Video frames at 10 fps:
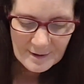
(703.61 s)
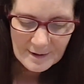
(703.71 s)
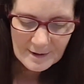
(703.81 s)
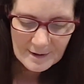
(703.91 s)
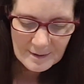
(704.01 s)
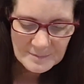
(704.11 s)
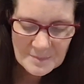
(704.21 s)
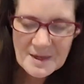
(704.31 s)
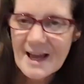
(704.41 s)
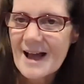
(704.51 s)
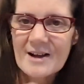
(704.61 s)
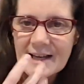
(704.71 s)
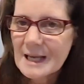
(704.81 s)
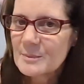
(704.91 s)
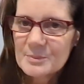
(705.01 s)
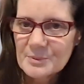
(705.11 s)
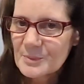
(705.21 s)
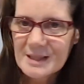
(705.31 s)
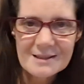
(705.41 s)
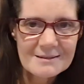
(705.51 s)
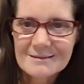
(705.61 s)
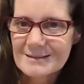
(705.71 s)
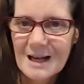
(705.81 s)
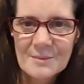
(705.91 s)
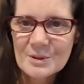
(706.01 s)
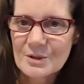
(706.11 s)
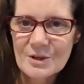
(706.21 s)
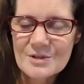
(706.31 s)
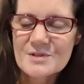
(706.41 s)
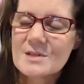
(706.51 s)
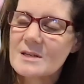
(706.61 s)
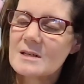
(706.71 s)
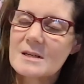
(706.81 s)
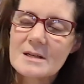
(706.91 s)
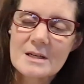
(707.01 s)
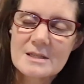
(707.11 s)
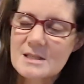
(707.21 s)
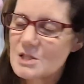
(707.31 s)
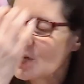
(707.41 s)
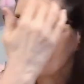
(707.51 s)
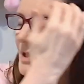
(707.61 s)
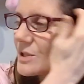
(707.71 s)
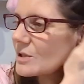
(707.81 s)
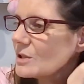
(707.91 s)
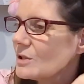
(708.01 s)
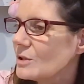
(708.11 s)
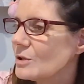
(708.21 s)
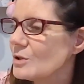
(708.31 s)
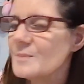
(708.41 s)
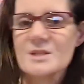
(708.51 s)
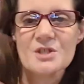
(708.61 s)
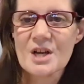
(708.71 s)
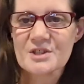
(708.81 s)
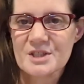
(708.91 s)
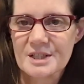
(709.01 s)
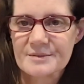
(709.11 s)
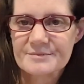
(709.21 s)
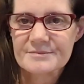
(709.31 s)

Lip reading: No matter how capable we come across, it's just, you're misjudging.